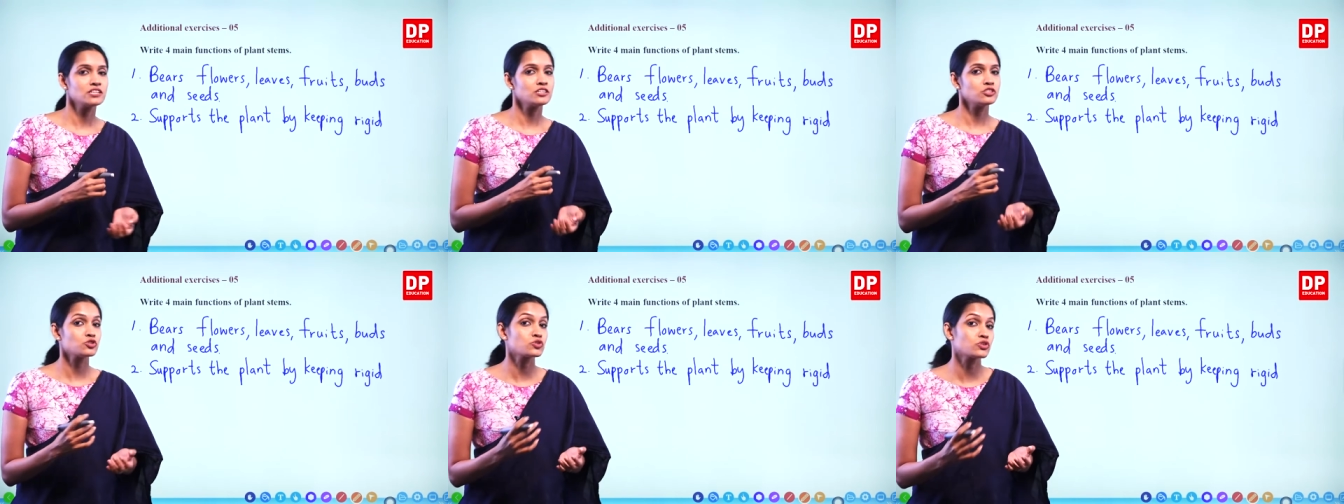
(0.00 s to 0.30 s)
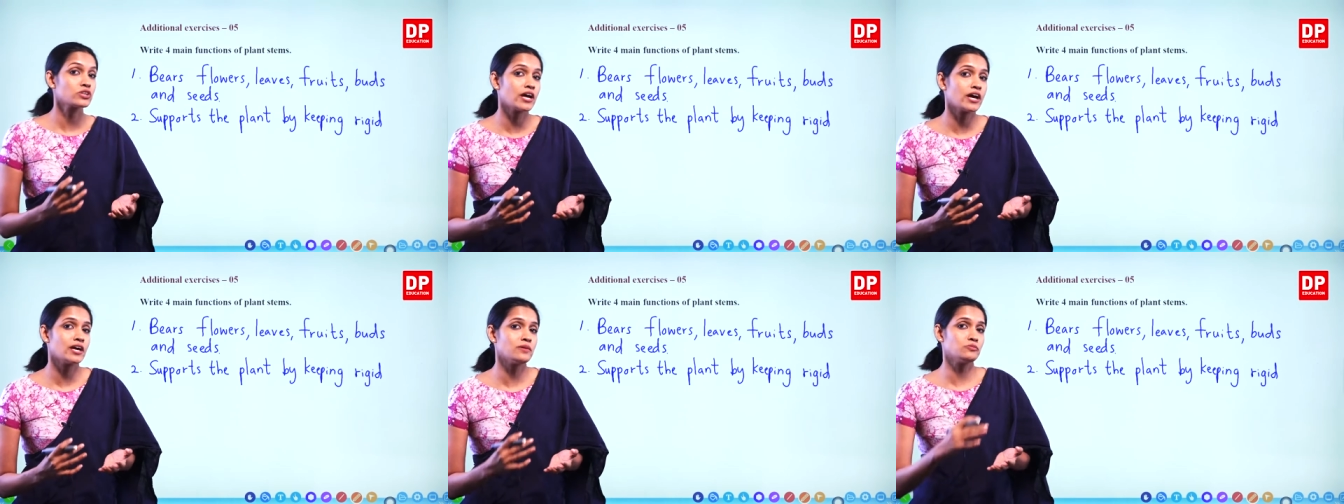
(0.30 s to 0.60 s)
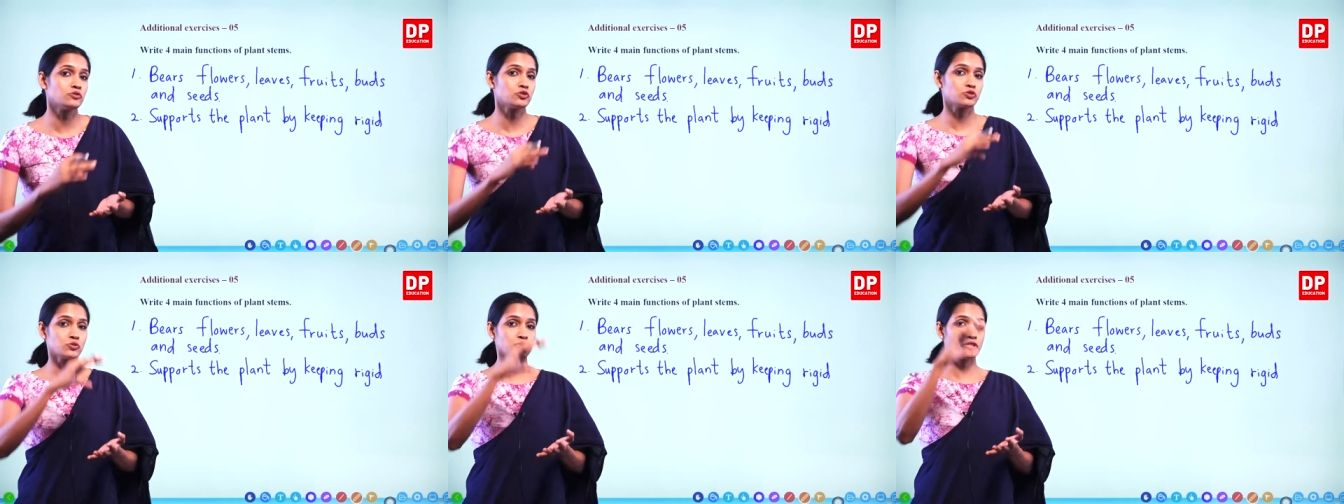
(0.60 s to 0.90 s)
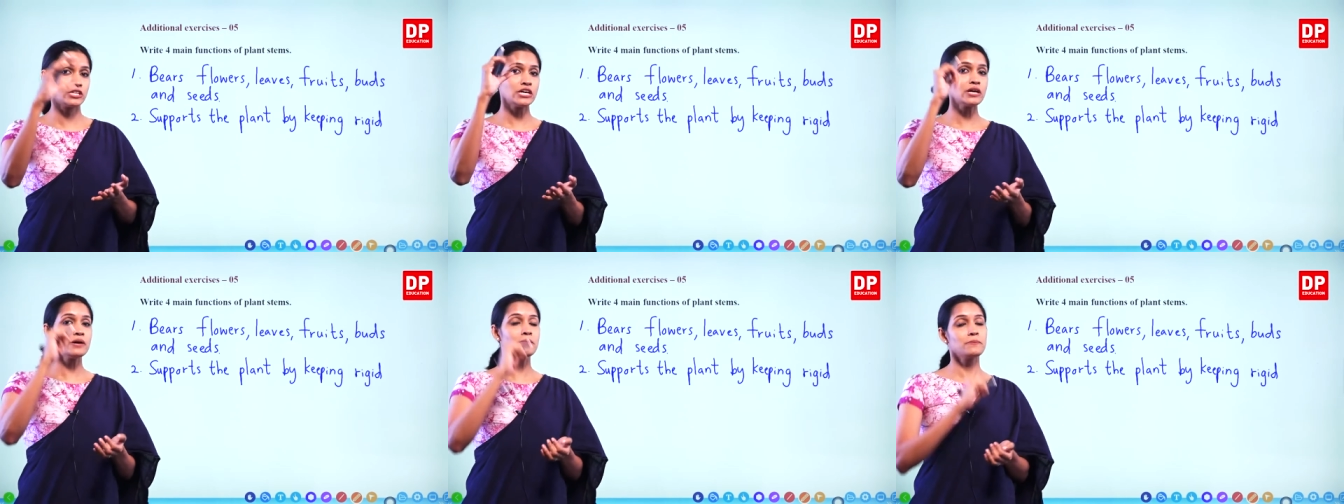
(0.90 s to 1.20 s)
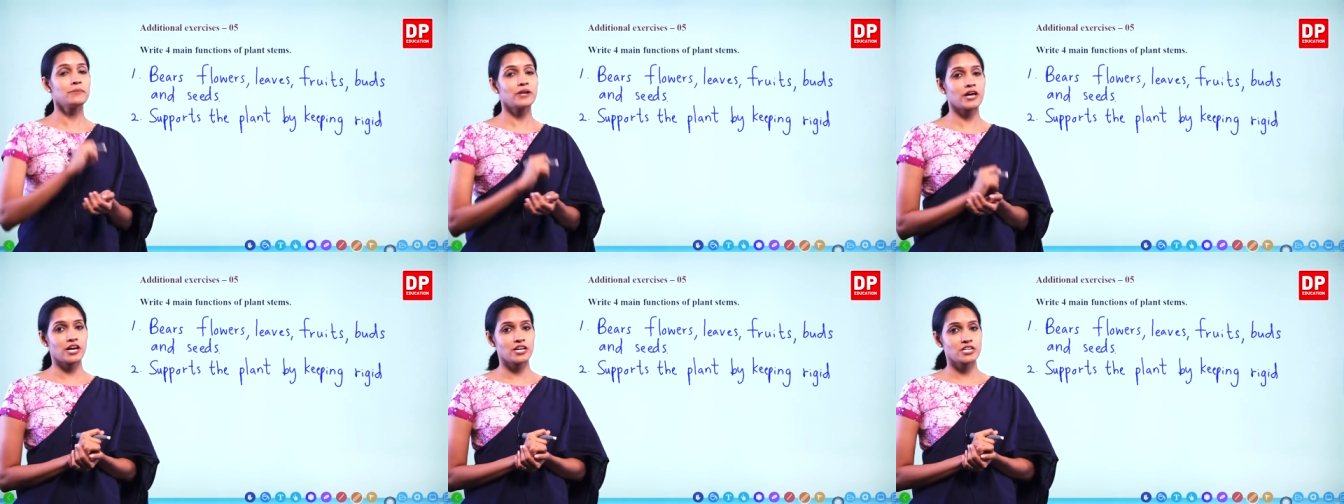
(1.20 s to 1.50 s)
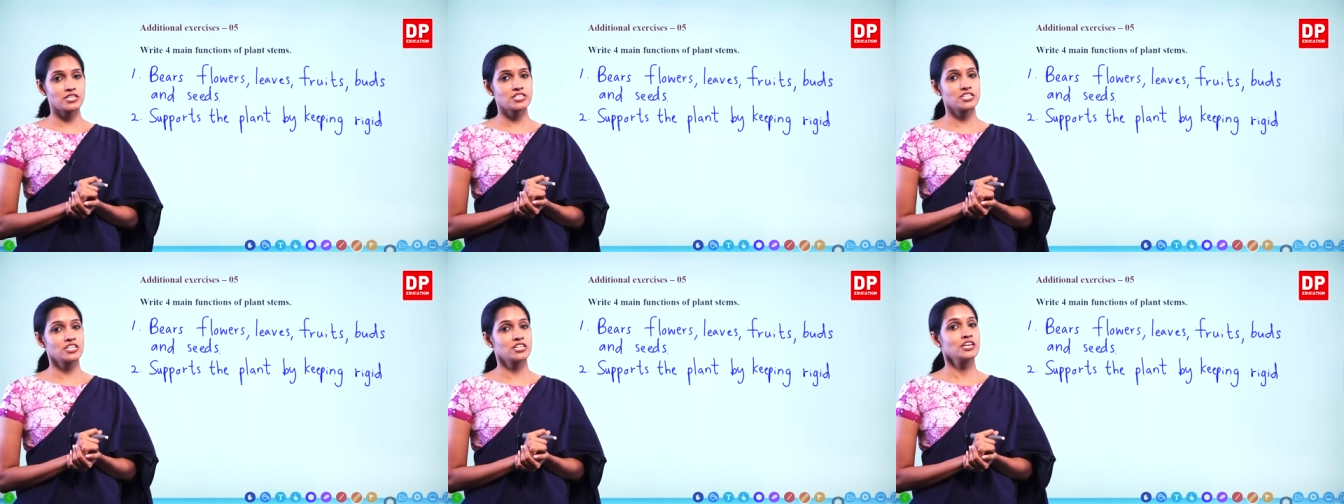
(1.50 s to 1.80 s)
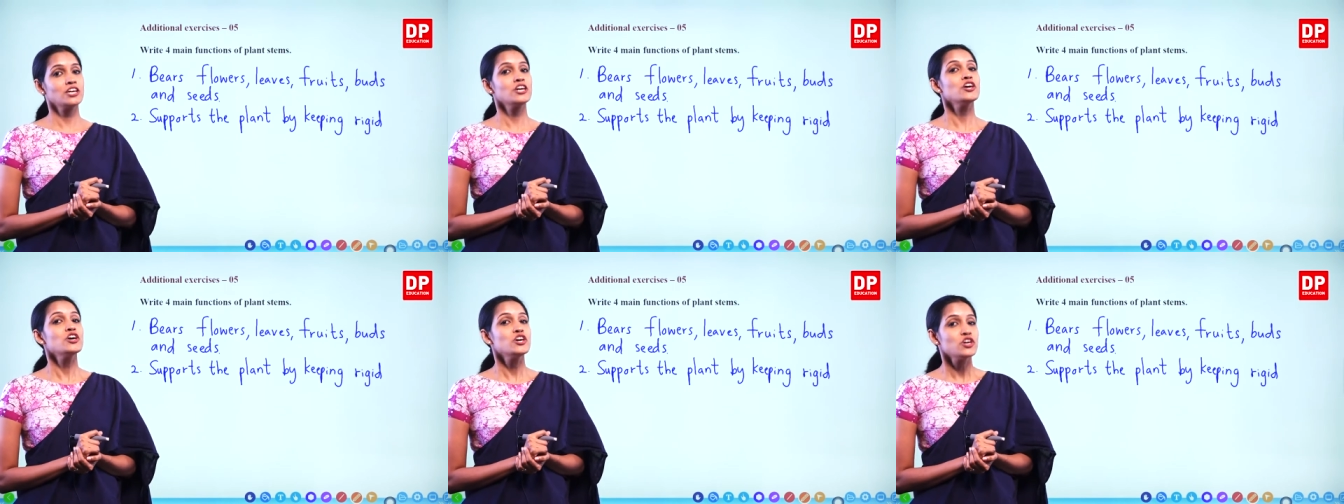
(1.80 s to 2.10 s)
to climb through the plant.
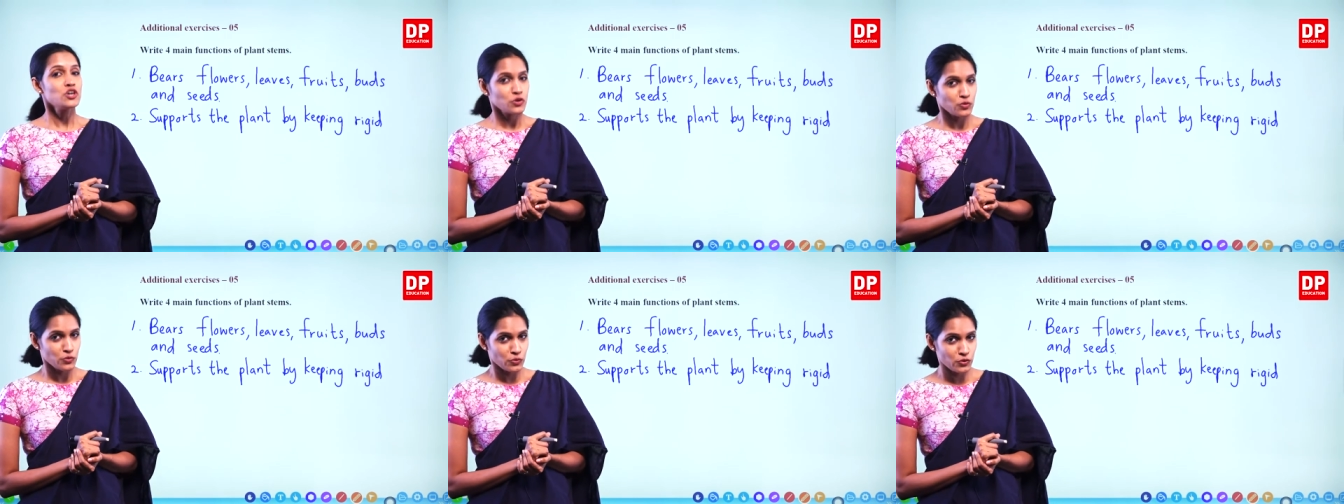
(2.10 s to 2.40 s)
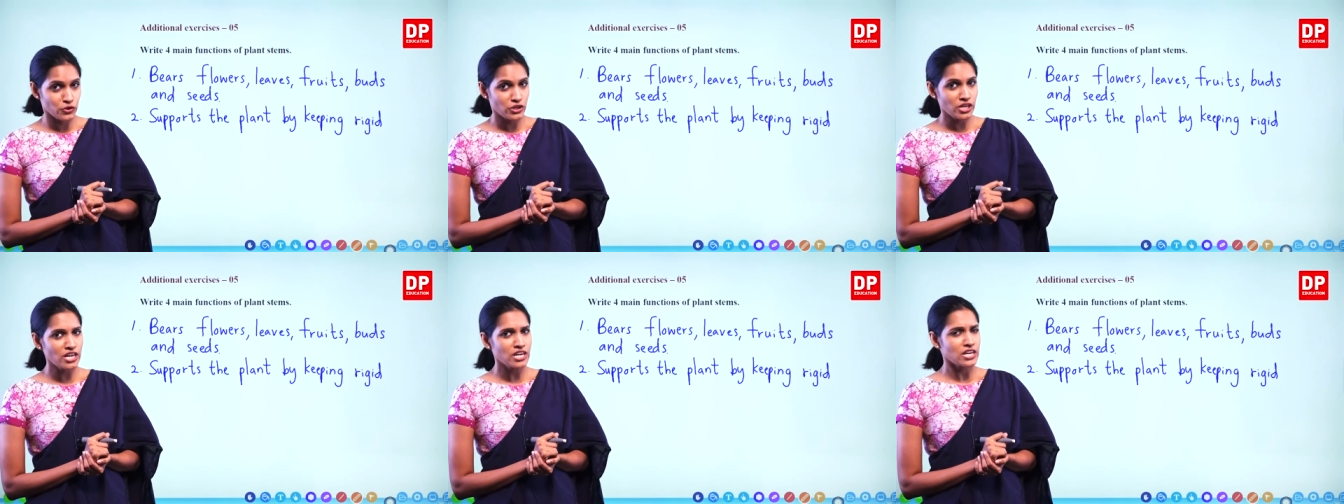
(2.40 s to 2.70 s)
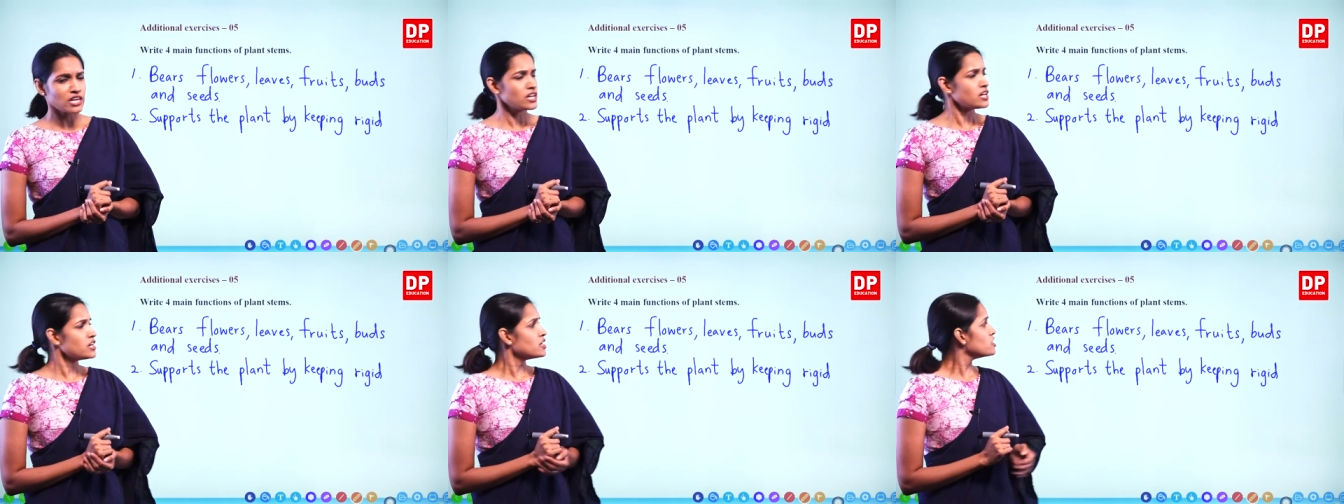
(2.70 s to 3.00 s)
Okay,